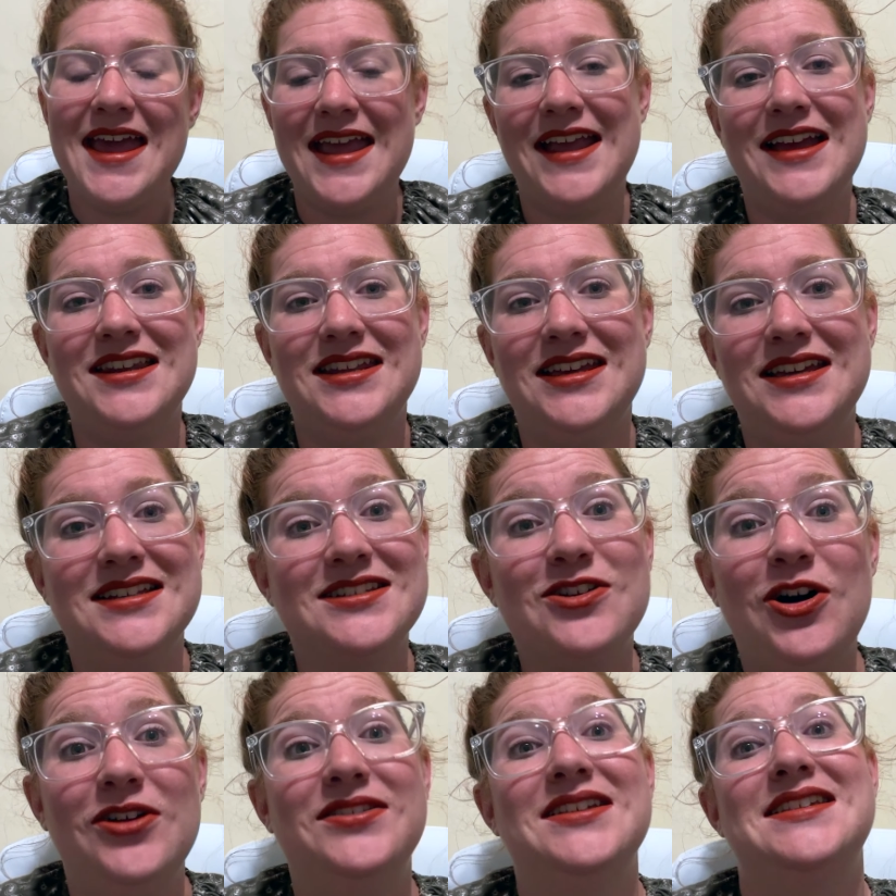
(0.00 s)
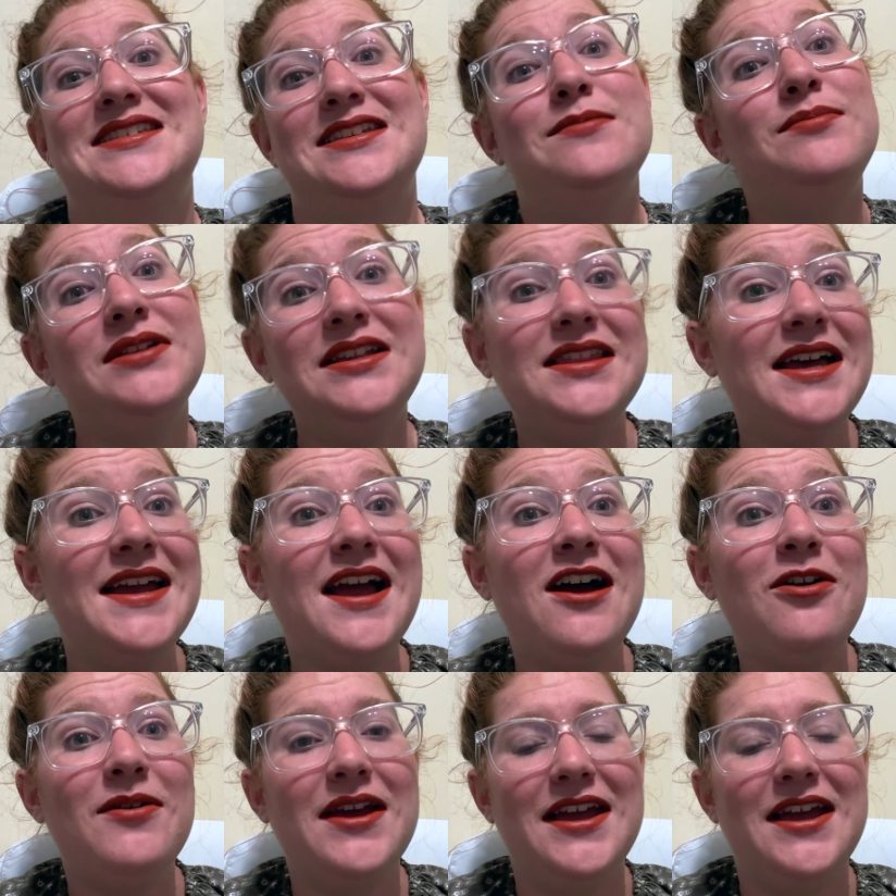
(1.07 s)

and it is called the Simply Layout.